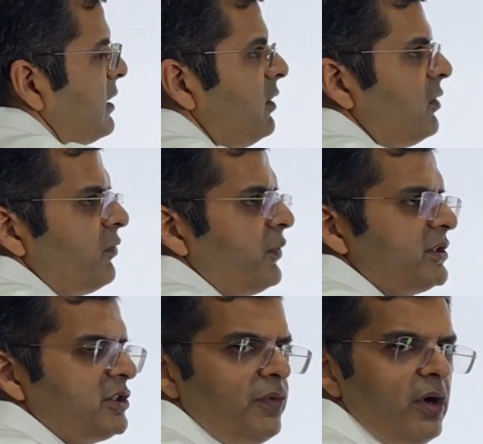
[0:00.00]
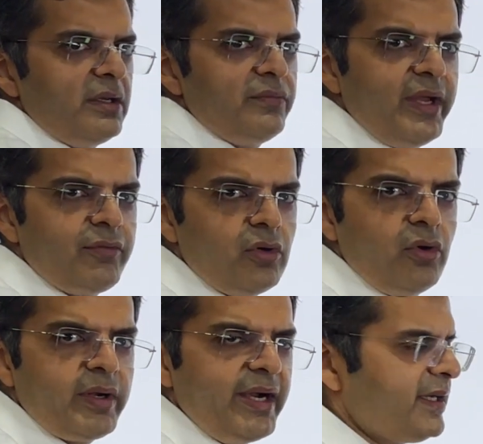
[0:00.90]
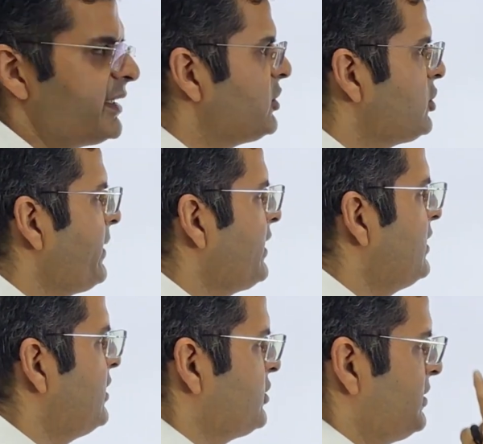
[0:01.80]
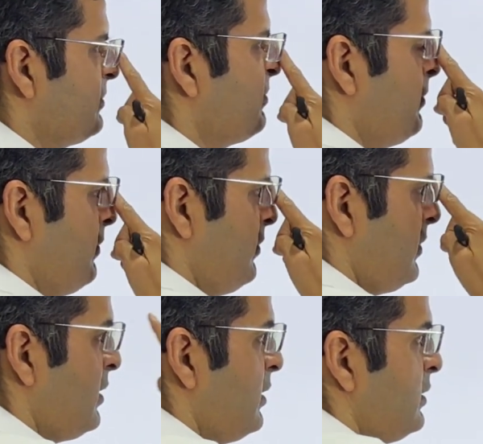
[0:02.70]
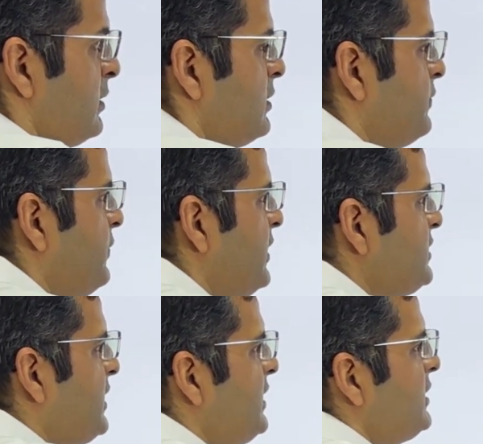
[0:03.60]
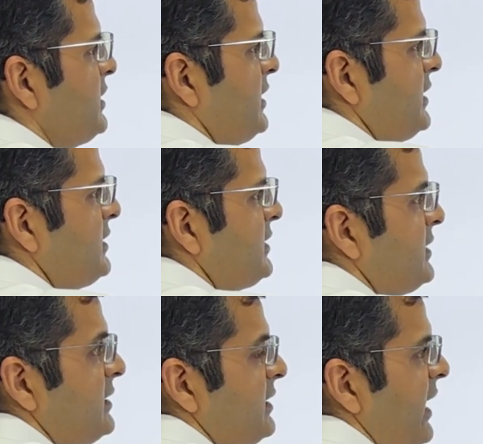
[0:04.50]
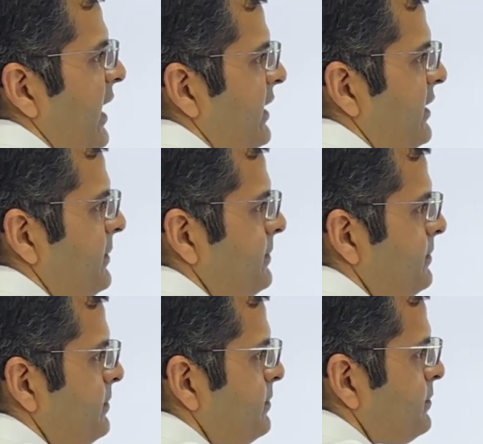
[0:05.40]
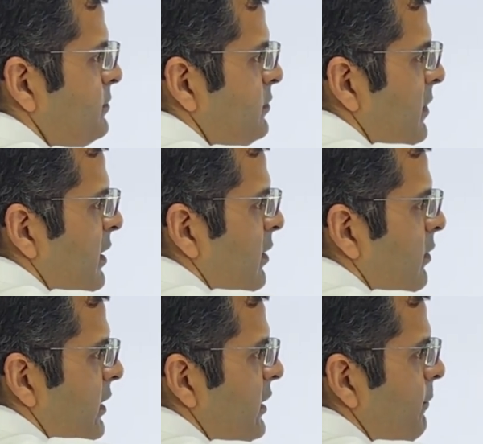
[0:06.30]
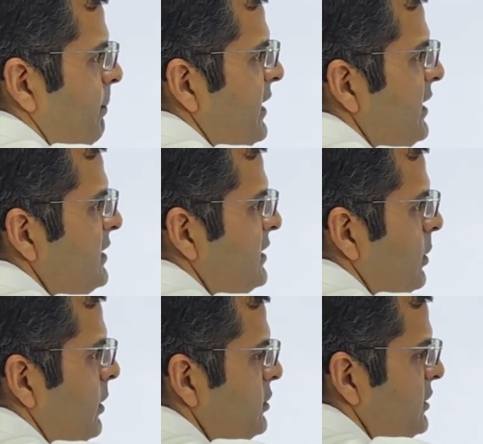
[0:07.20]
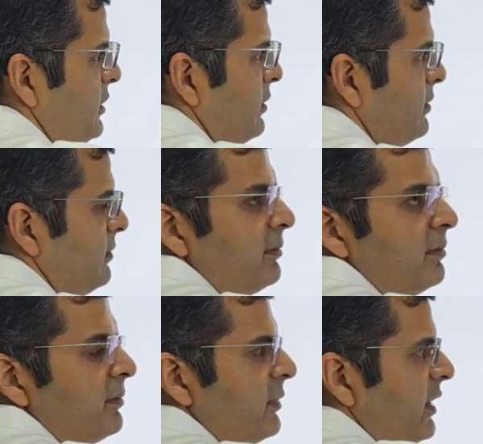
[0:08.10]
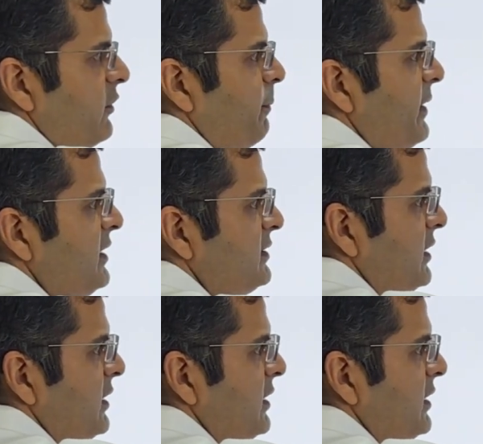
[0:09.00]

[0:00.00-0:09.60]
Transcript: Now, first of all, we have to look at condition by condition. The first condition is that if p is equal to 0, if p is